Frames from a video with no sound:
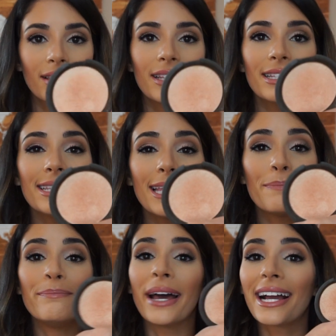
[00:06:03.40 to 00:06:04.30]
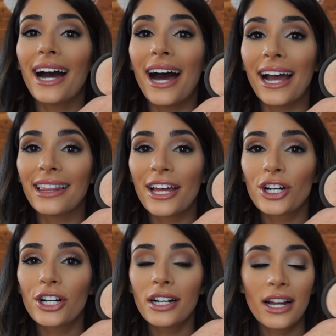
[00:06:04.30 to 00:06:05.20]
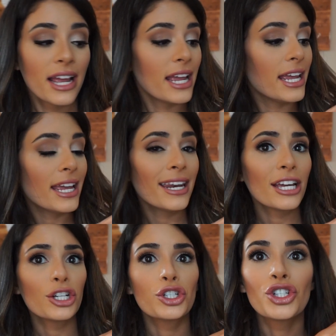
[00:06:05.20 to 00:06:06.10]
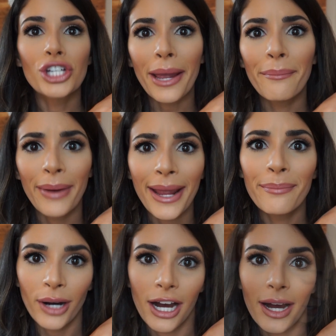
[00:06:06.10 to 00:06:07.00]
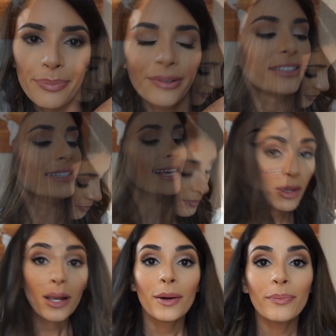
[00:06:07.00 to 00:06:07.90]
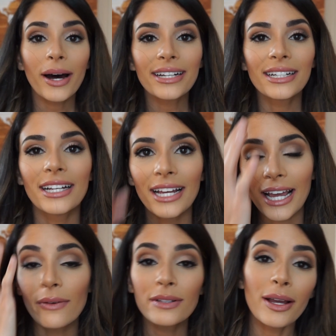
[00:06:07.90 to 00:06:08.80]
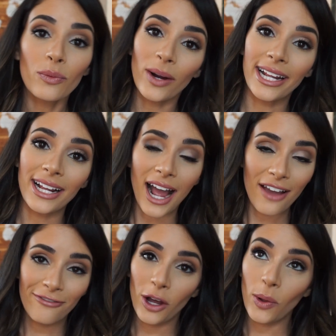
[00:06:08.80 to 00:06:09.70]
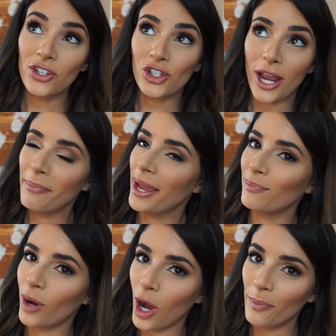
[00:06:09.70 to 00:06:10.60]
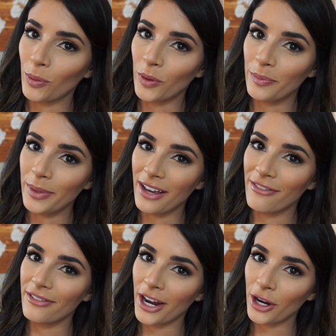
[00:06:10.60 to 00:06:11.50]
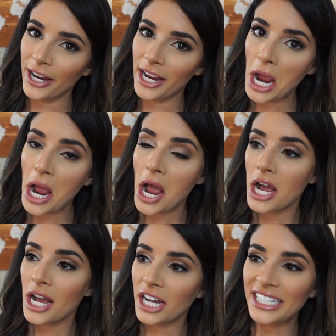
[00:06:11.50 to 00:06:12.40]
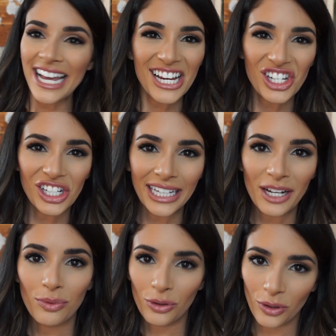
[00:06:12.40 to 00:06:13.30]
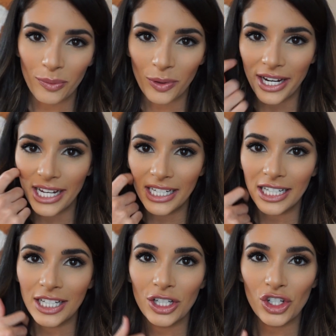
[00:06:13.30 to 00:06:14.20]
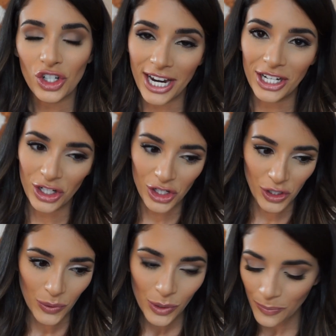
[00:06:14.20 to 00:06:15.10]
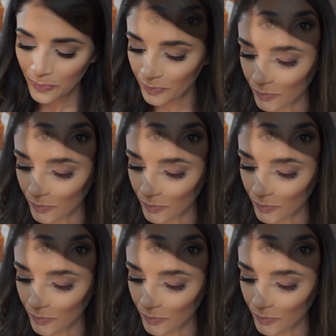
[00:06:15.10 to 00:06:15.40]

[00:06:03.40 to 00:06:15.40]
This is the Becca highlighter in Champagne Pop. Yes, but it was my wedding. I felt Champagne Pop would be a very occasionally appropriate shade to choose.